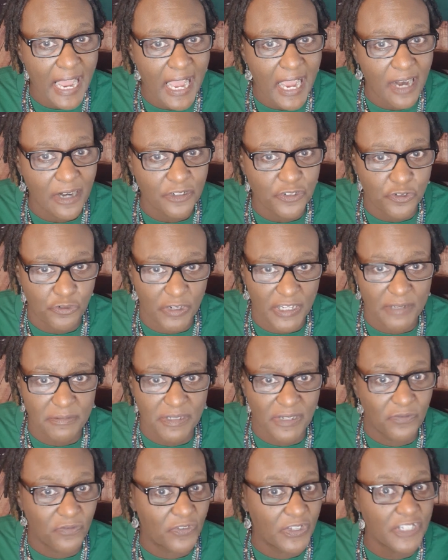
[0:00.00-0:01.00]
our
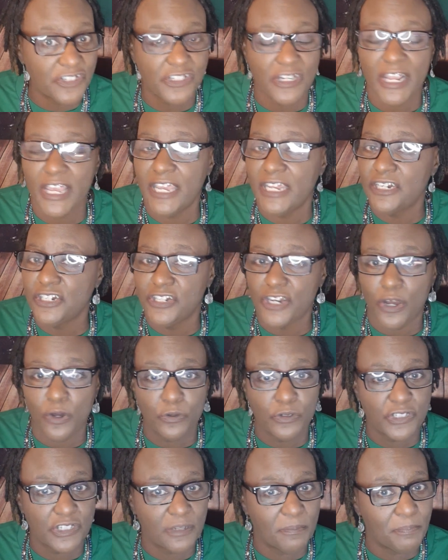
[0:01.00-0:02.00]
dreams and vision, and
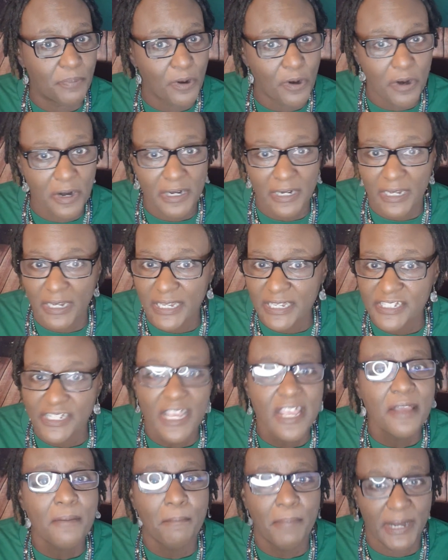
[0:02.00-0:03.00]
don't support us,
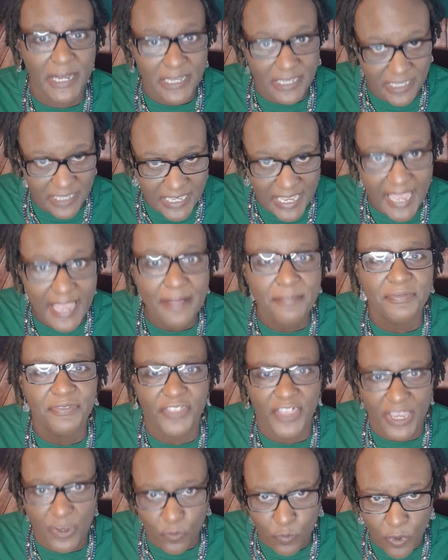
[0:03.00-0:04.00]
but yet
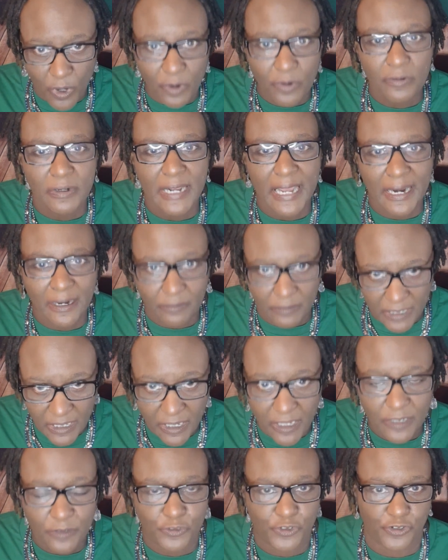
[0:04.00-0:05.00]
they want our
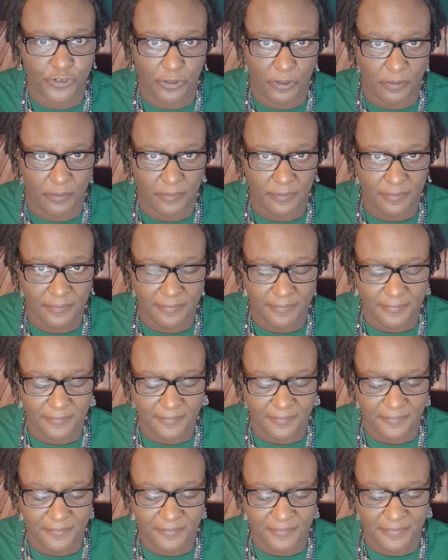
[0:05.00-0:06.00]
culture.
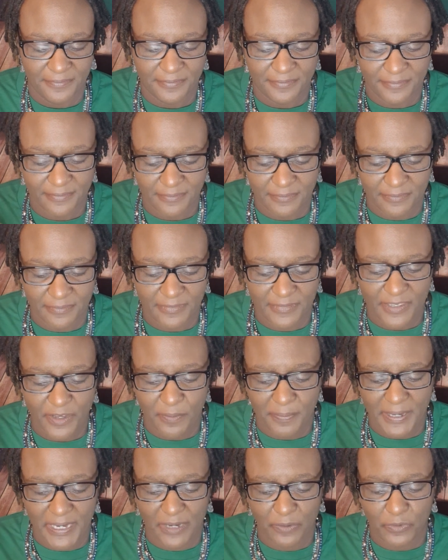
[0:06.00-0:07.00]

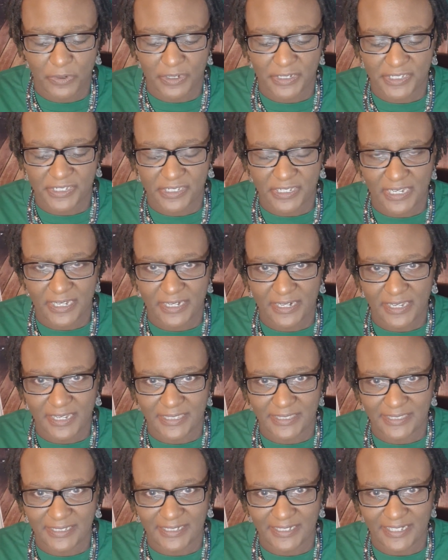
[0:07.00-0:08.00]
Nobody want to say
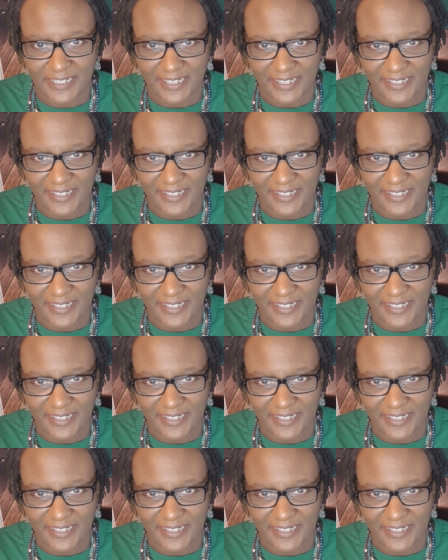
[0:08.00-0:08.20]
nothing.